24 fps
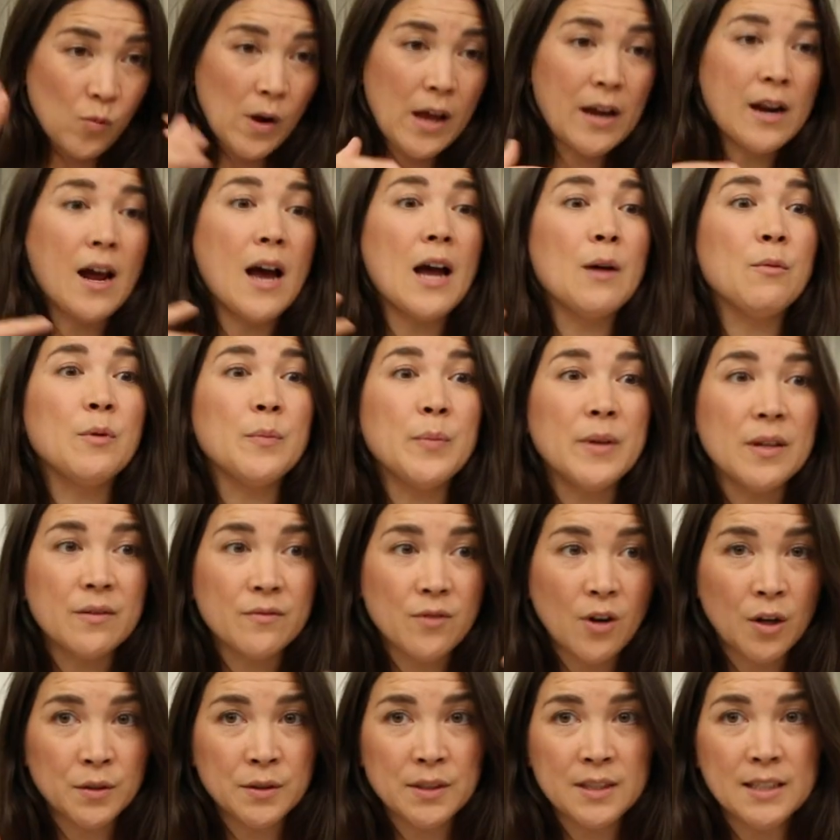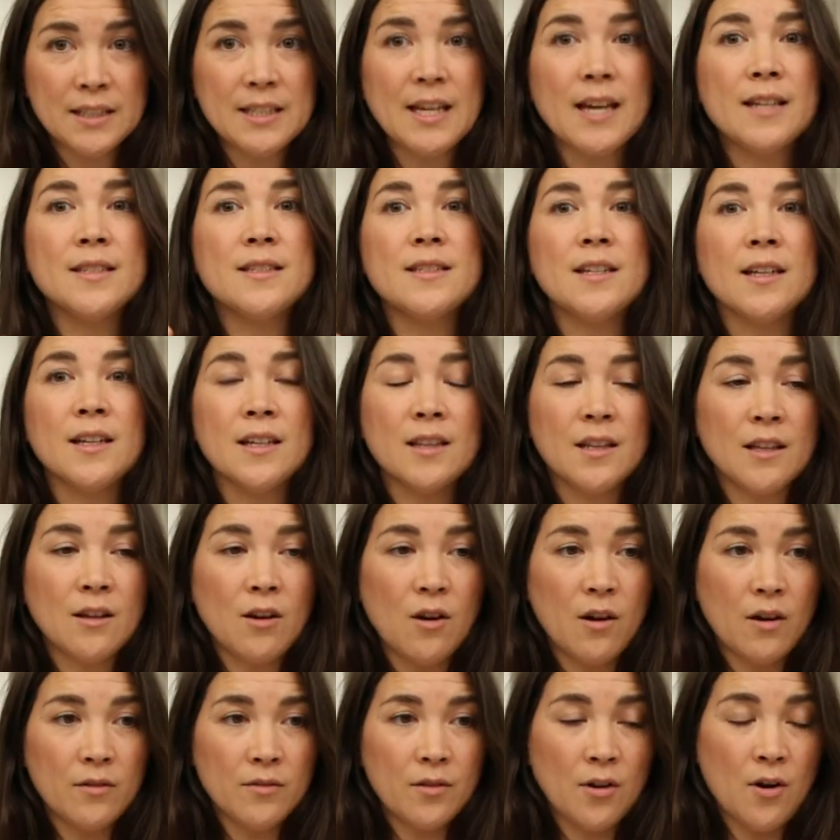And I would be involved in the testing and
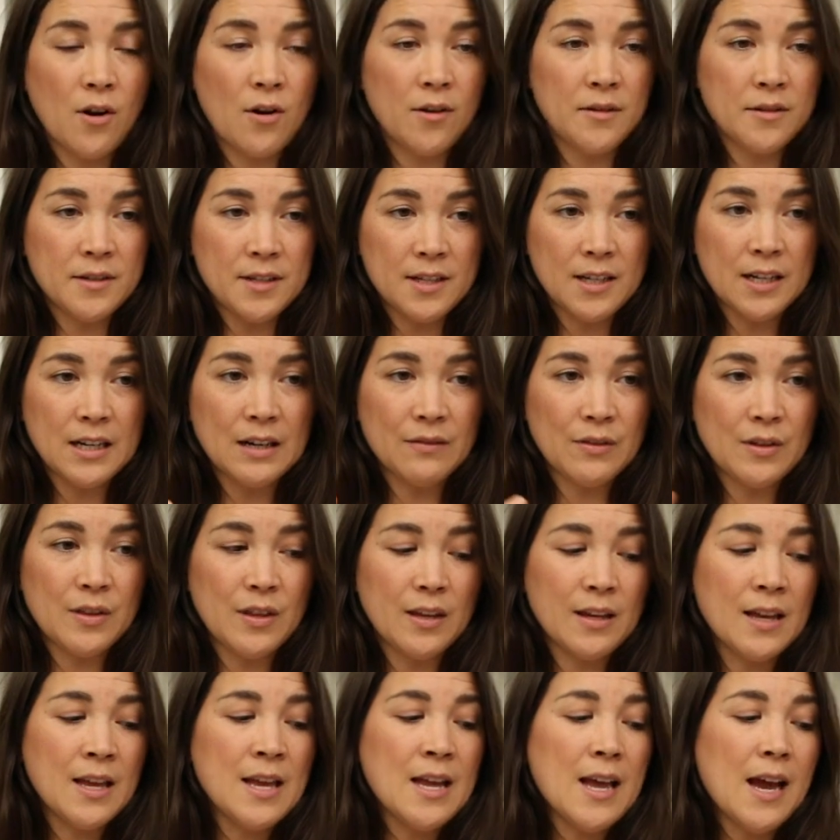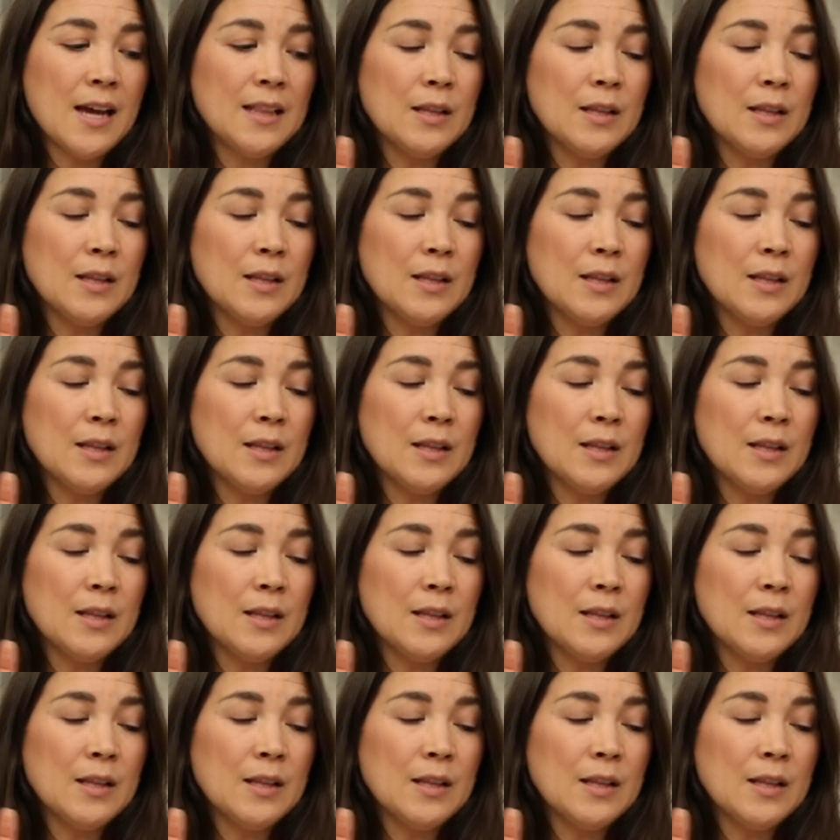the R&D and everything.